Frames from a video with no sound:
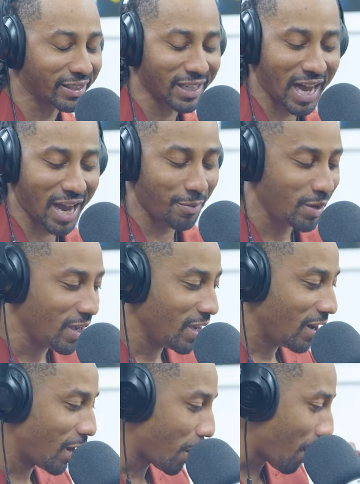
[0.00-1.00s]
have a good time.
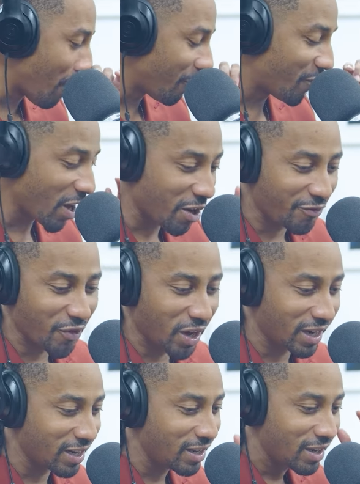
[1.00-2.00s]
Um, I'm very
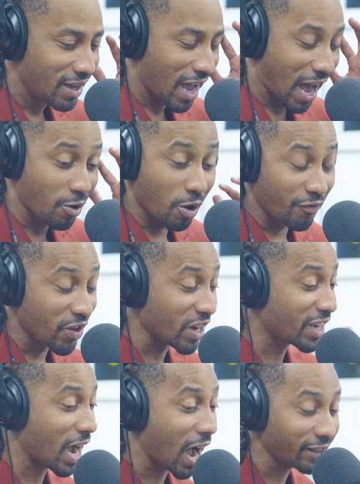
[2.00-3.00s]
funny. I know I'm
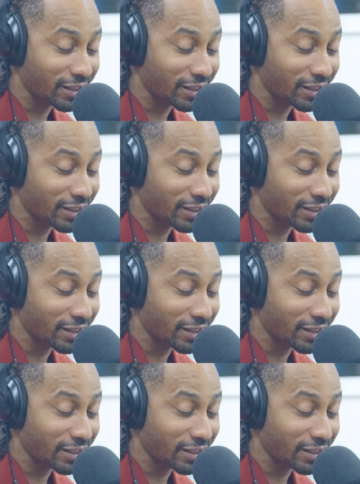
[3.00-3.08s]
very